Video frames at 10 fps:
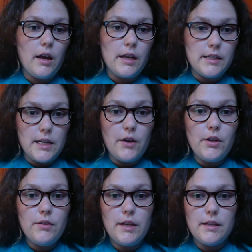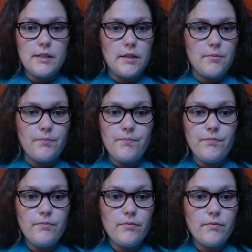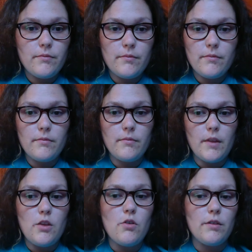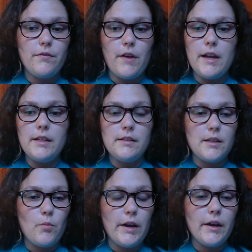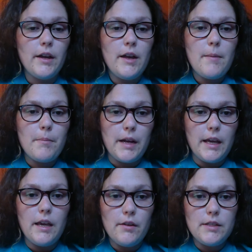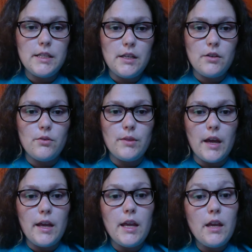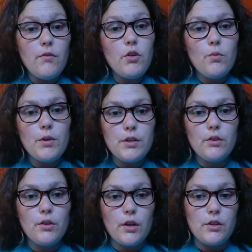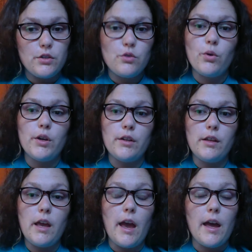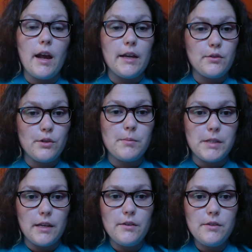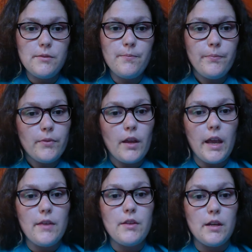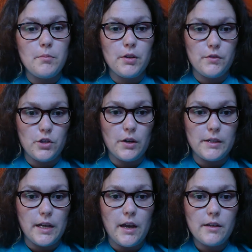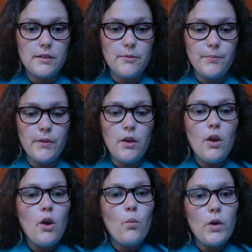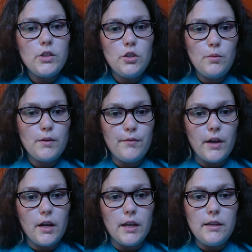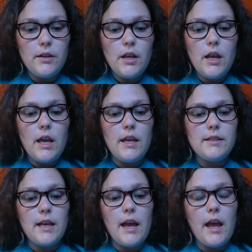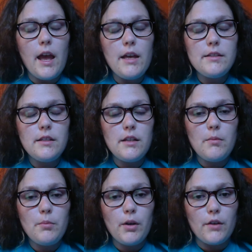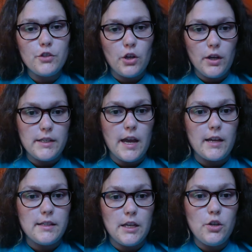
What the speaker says: can tell you this, and you could find it somewhere, but I guarantee you that if you were to look historically at ice cream sales and the number of shark attacks, what you would find is that as the number of shark attacks